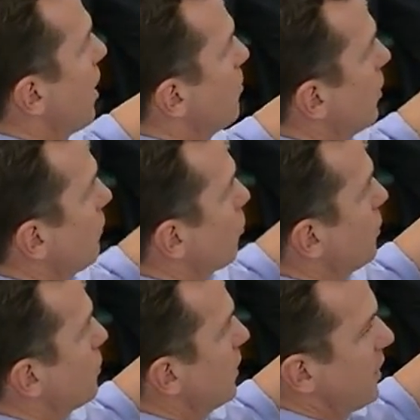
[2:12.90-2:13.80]
I'm looking for
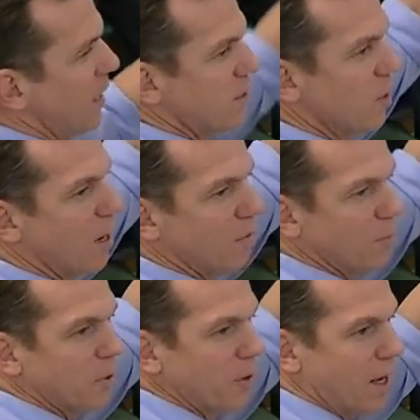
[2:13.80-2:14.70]
which one takes off
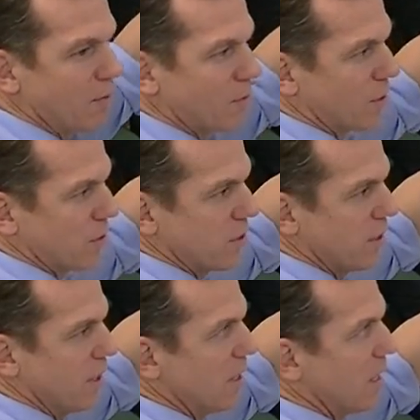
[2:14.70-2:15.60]
from the ground first.
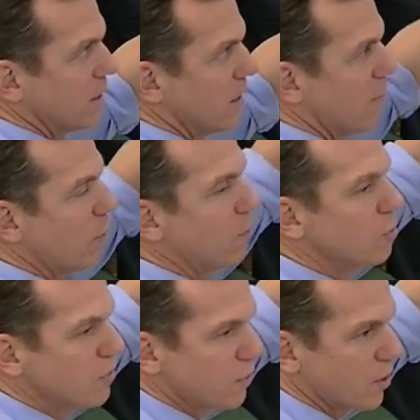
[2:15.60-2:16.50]
And the left one
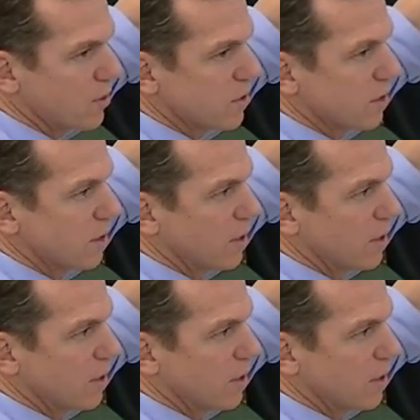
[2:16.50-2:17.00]
moves first.